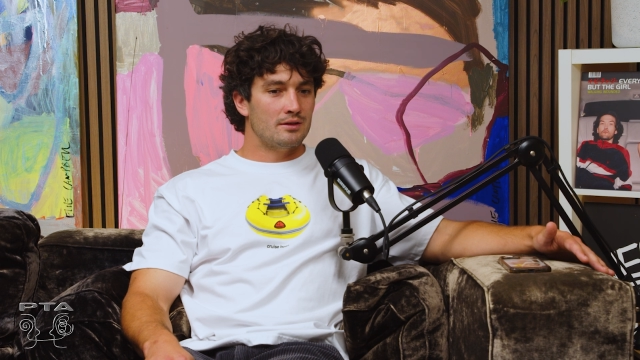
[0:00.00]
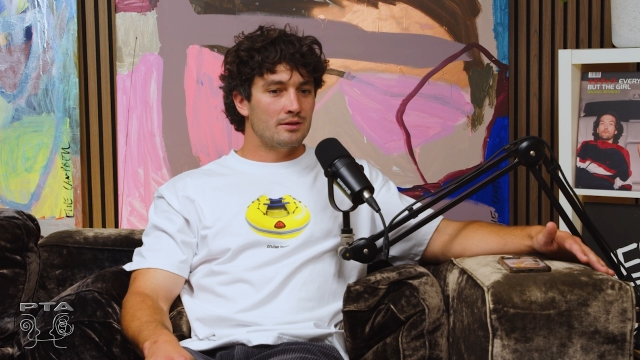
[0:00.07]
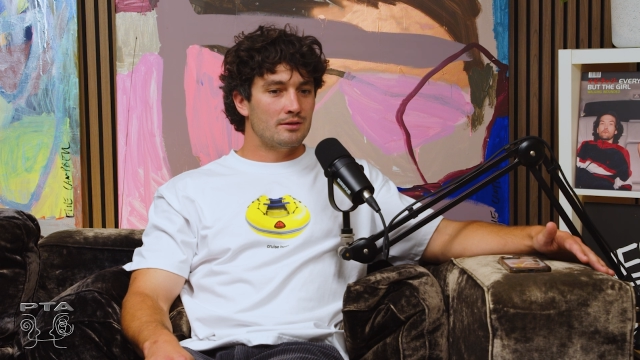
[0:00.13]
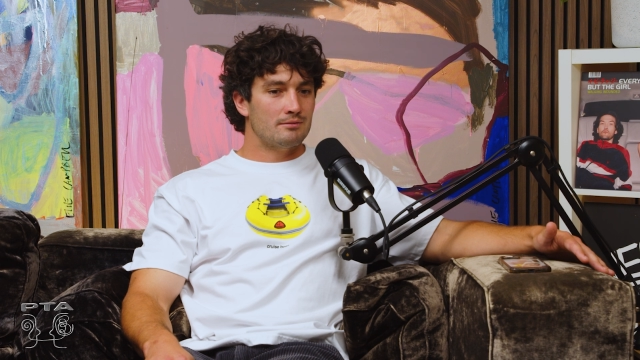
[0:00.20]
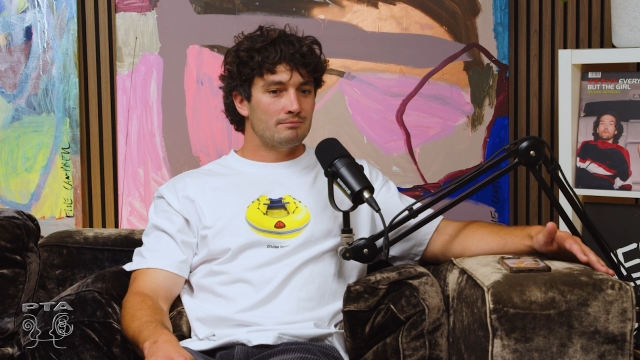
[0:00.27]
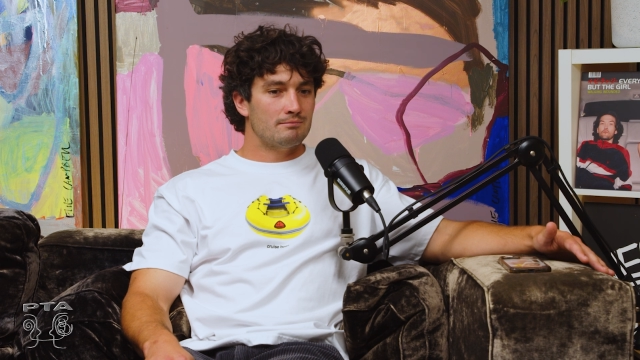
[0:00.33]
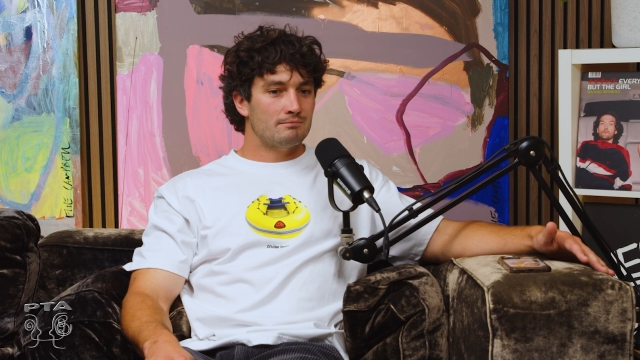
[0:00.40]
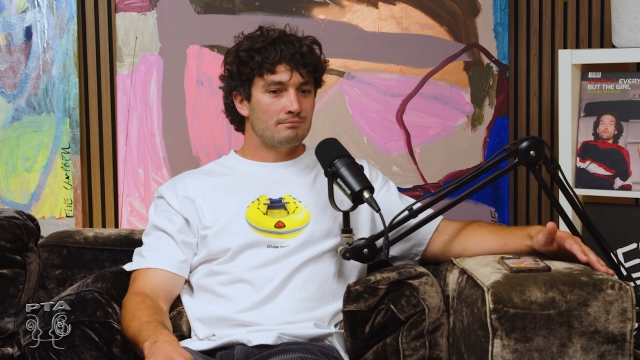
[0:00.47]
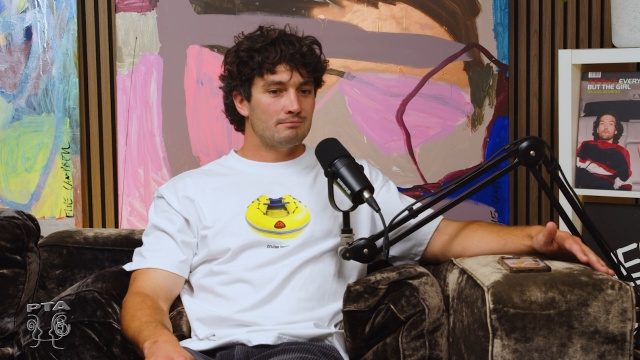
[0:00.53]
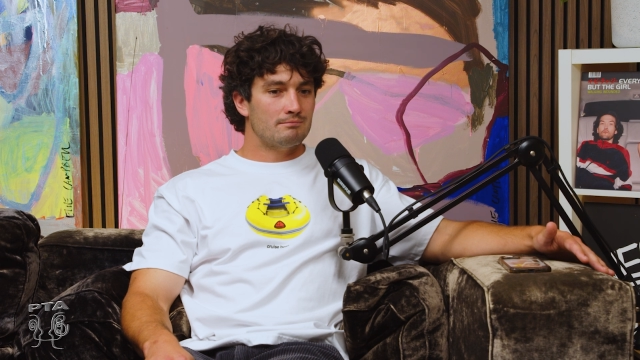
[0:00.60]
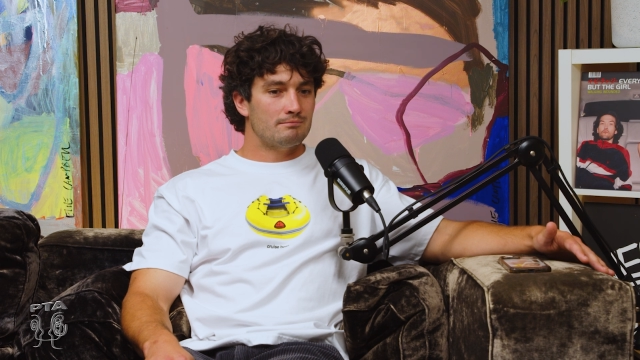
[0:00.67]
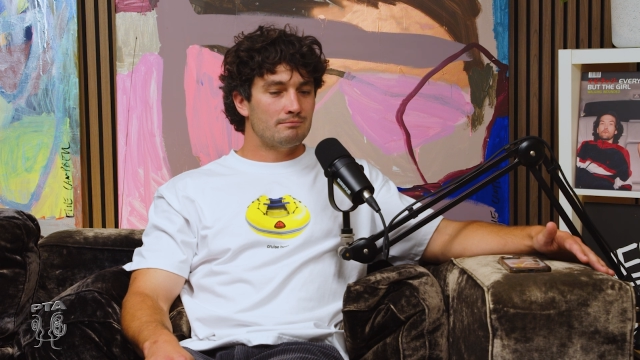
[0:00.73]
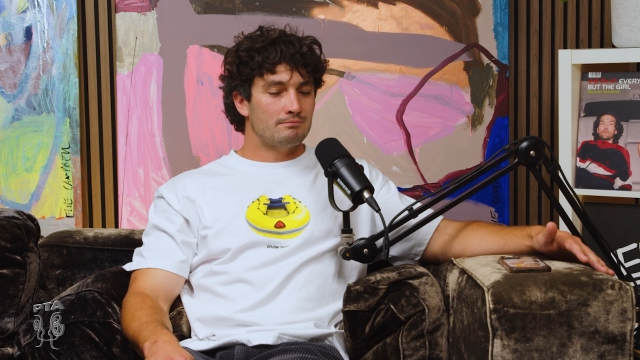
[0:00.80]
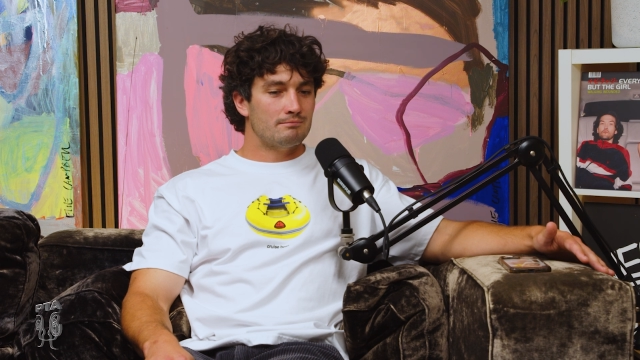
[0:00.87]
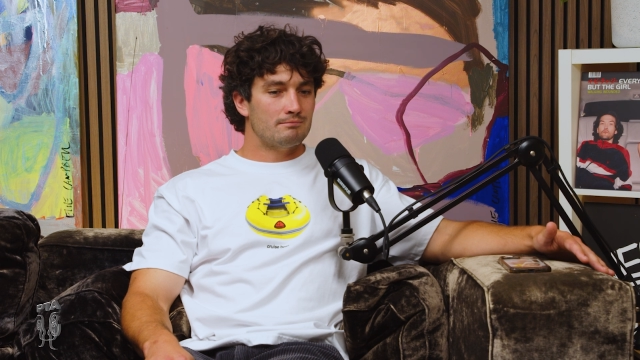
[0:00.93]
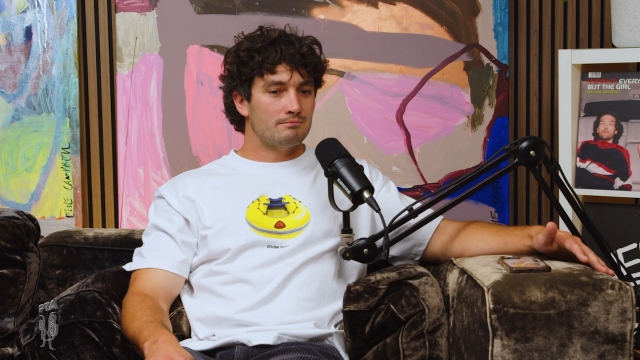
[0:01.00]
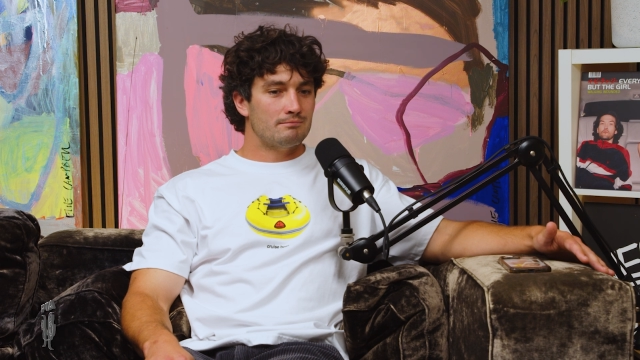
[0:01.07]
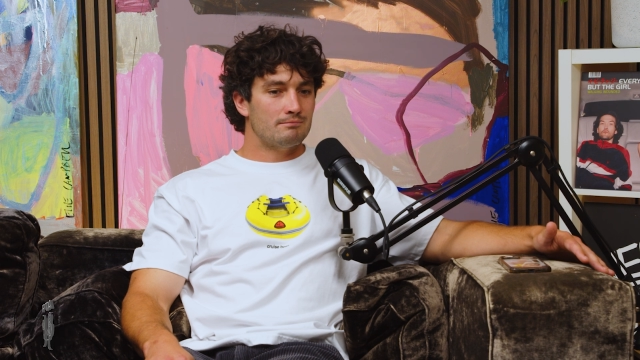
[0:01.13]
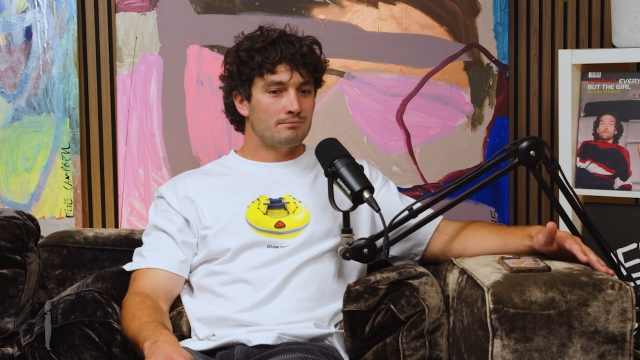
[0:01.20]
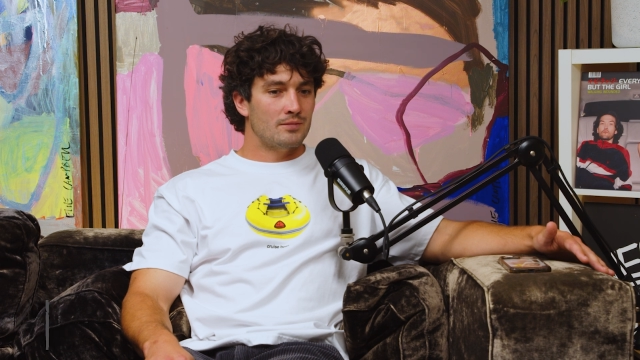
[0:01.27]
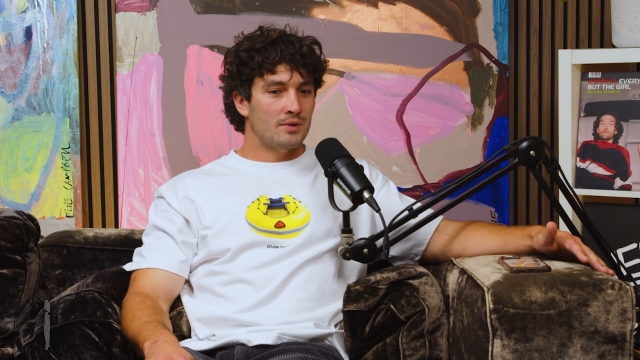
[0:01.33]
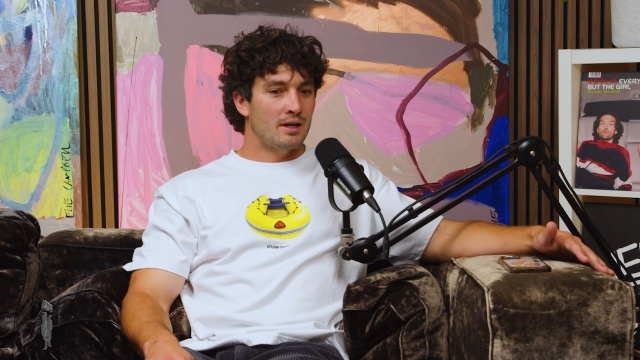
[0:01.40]
that
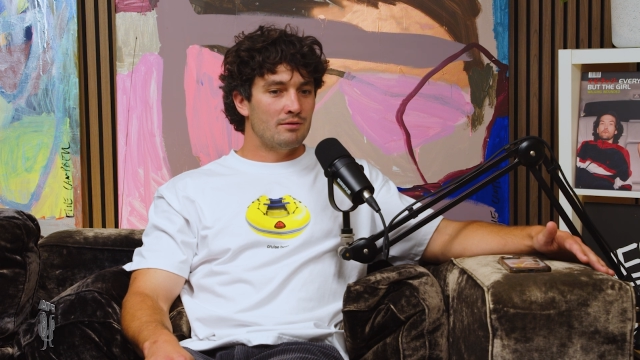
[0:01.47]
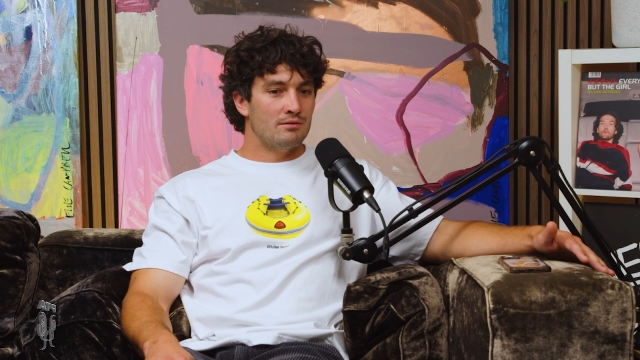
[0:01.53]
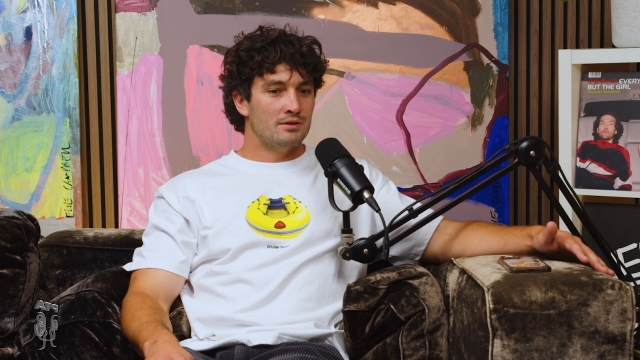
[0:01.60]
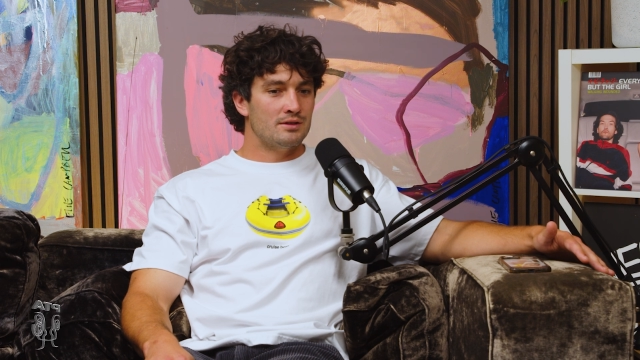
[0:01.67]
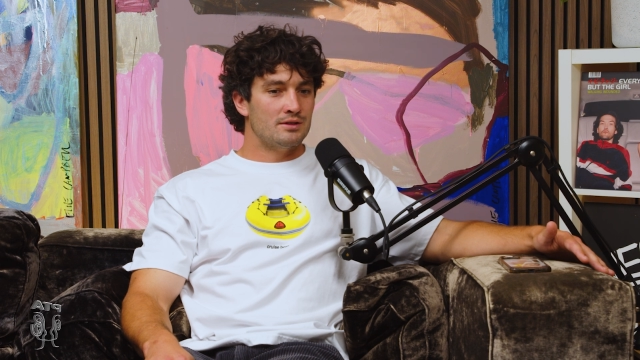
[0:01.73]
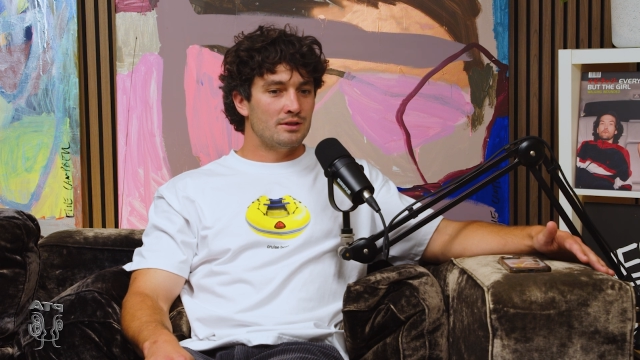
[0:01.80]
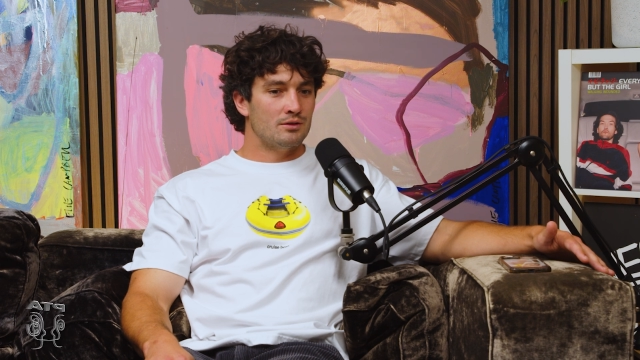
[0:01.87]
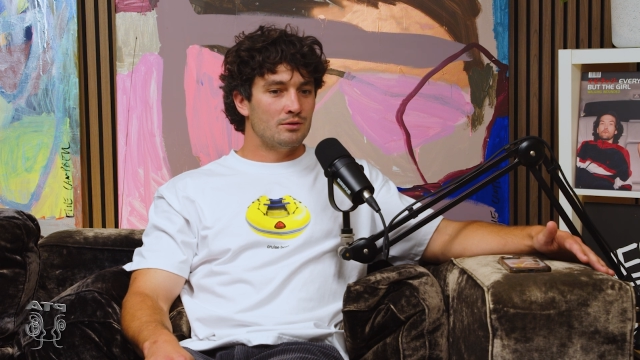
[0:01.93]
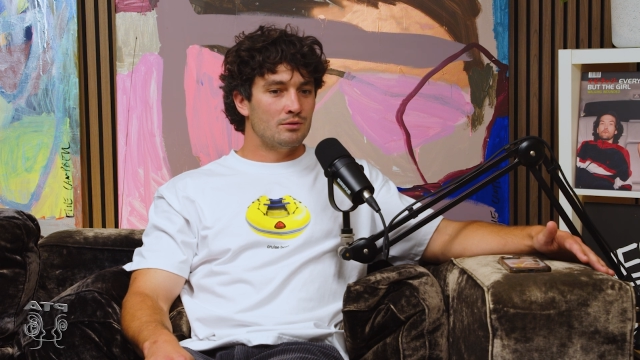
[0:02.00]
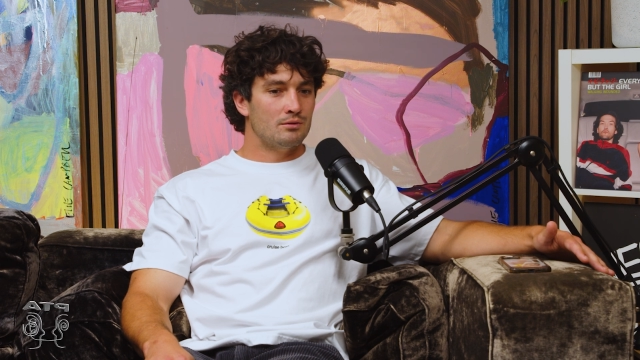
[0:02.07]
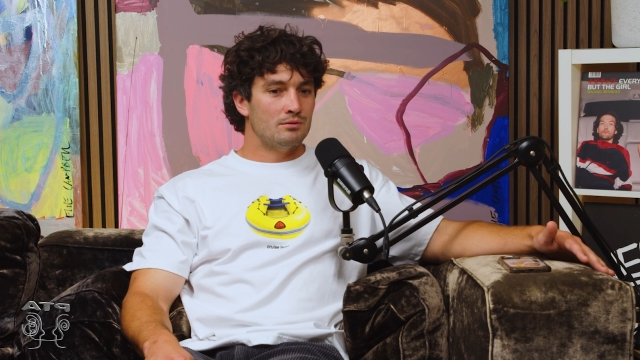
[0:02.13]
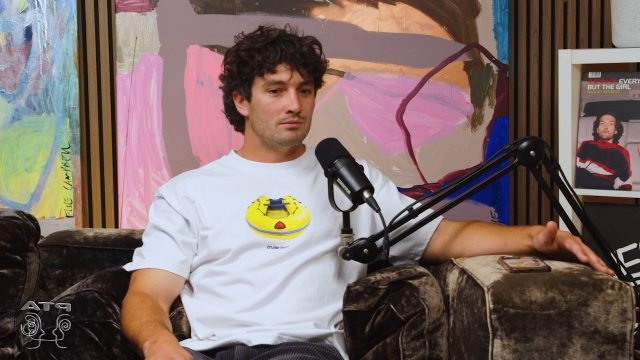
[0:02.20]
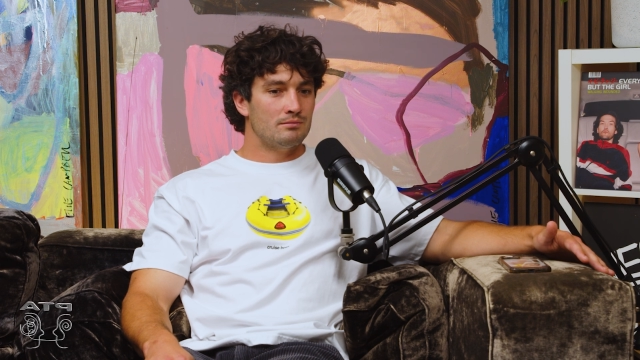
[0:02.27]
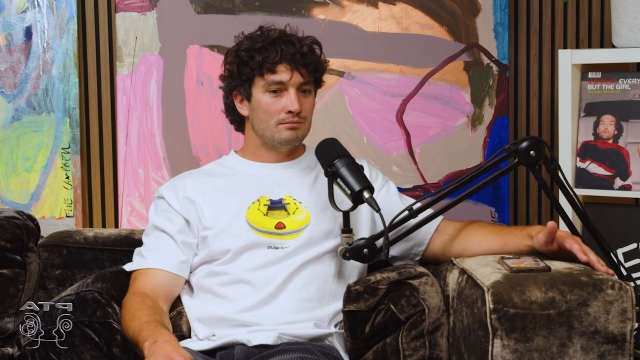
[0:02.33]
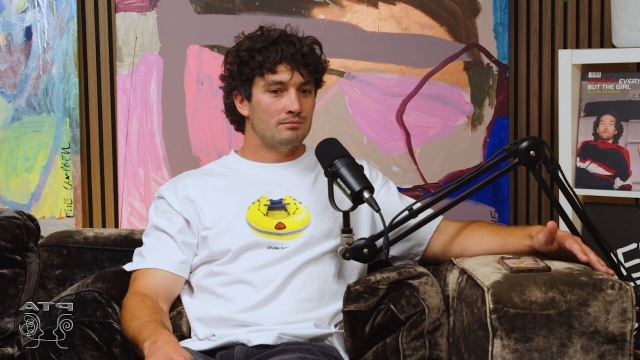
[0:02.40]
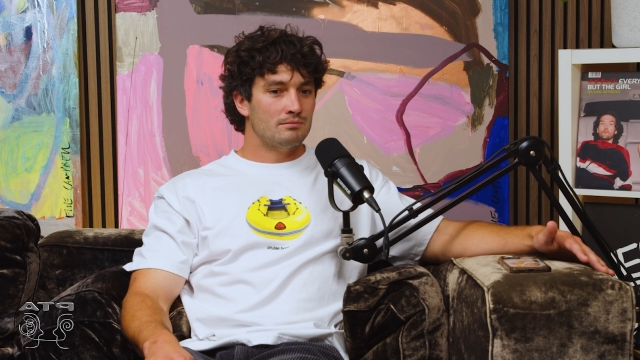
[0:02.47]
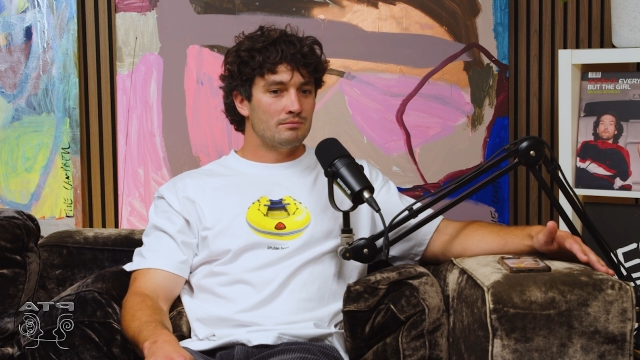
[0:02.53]
every single